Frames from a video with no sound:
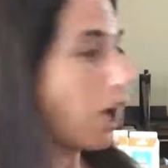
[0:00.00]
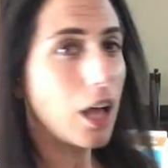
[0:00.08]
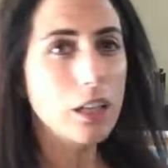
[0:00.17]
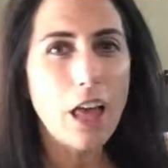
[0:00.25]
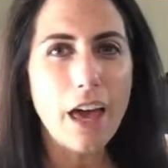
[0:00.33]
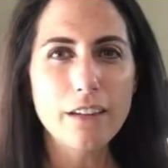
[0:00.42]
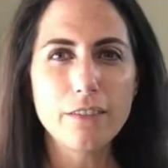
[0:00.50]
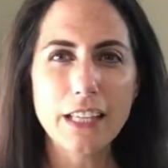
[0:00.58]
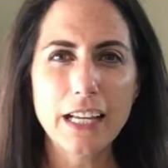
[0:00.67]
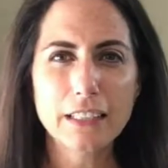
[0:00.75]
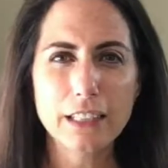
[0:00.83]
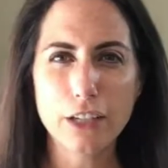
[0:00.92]
a lot of
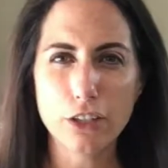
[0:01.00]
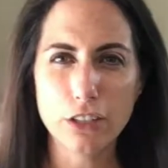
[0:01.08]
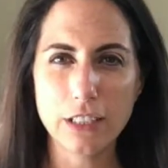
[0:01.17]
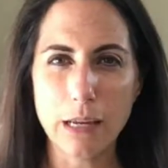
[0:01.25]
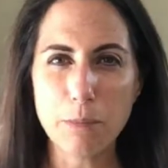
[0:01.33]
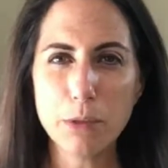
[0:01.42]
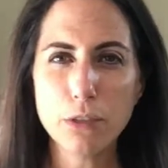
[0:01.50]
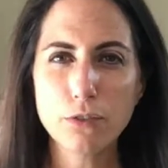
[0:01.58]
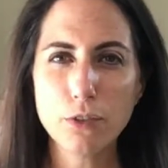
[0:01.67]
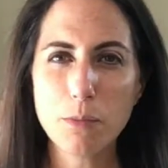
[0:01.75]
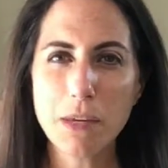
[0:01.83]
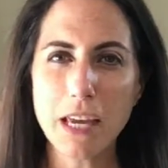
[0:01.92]
things that are staples
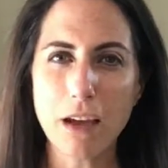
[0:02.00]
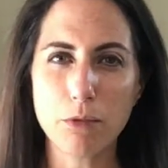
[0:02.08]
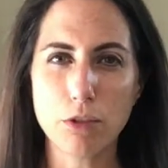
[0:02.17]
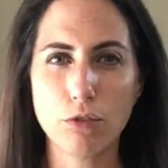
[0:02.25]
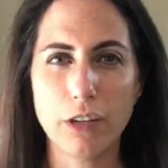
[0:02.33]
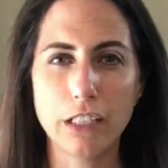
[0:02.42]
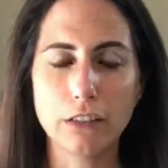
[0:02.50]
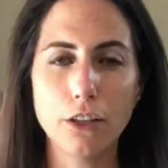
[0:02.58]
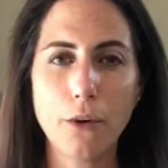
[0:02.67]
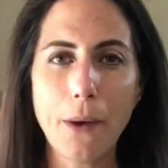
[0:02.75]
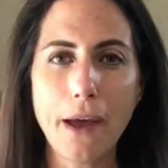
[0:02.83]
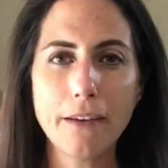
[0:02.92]
for me, I was running
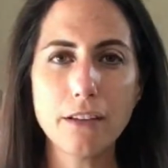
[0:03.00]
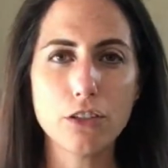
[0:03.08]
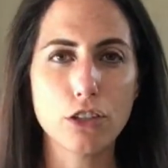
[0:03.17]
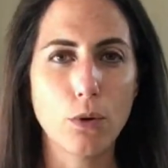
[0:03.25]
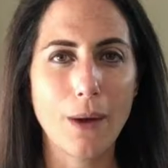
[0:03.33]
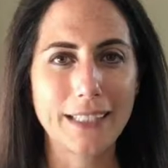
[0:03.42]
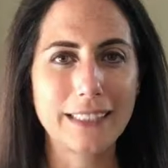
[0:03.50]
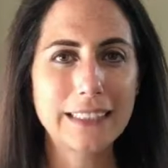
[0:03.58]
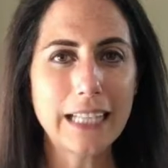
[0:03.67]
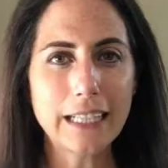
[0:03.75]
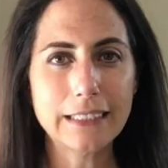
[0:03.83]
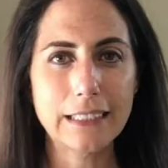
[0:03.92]
low on, so I
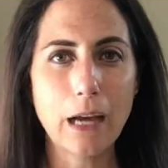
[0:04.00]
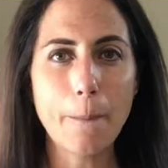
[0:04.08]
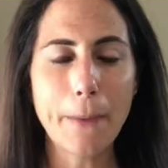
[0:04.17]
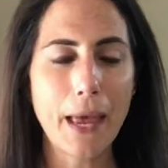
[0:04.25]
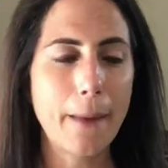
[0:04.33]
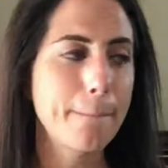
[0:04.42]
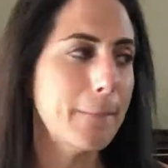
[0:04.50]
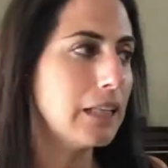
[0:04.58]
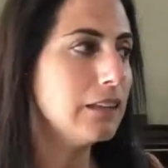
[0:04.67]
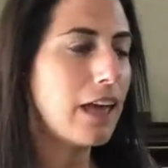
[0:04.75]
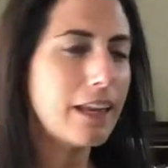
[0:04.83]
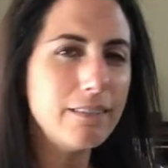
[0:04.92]
stocked up, and
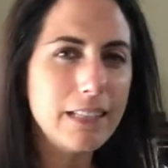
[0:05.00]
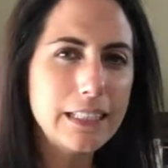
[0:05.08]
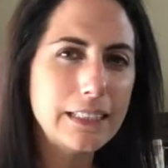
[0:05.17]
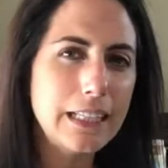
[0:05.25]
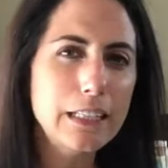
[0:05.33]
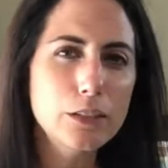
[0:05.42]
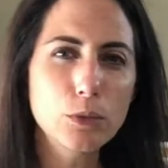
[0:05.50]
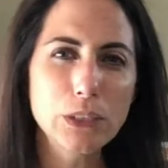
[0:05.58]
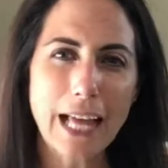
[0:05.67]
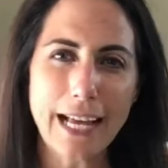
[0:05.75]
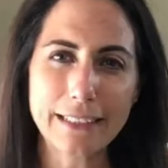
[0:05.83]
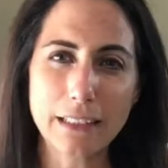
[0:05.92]
a lot of these things will
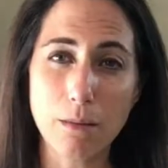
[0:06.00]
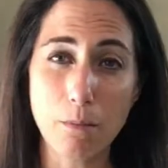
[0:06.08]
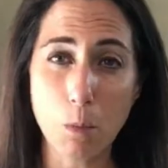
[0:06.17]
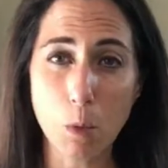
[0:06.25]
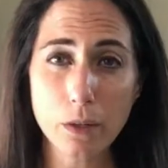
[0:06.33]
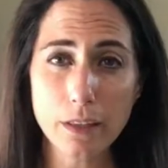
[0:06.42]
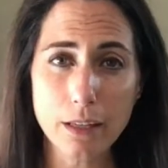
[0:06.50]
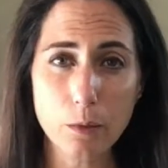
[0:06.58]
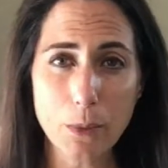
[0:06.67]
last more than a